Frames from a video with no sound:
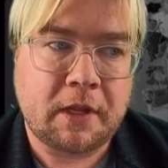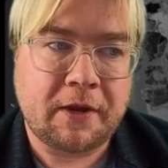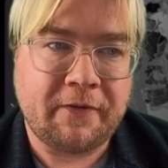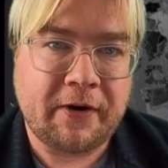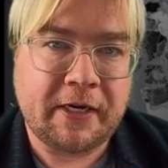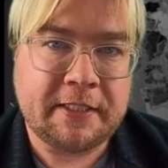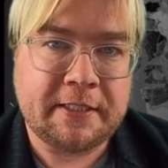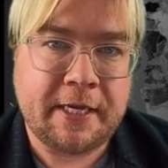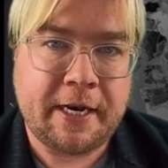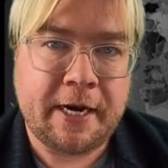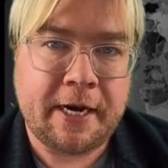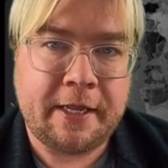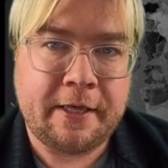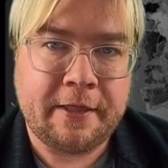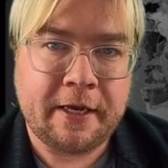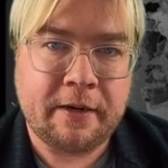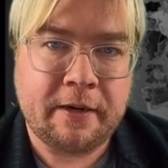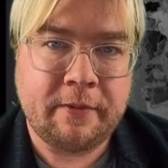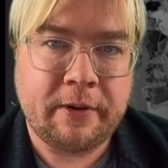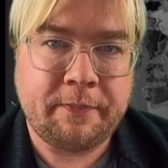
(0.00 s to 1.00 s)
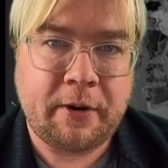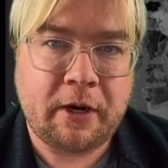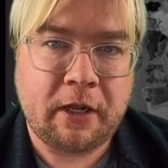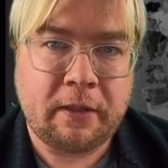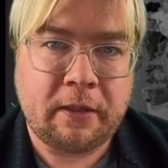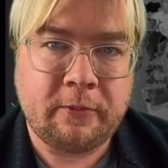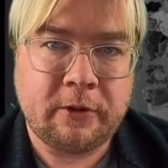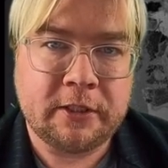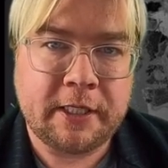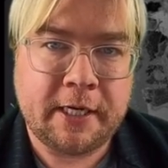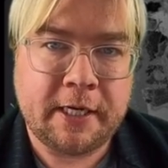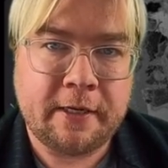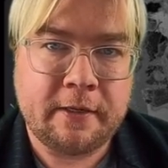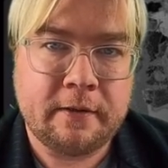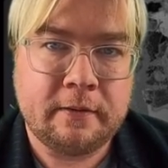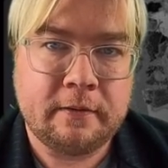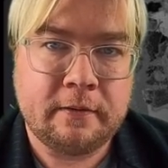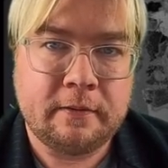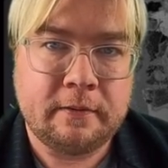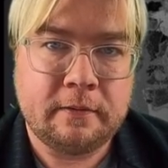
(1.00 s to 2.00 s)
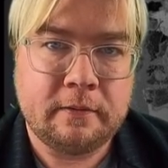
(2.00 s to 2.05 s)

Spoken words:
Have I said anything about polymers yet?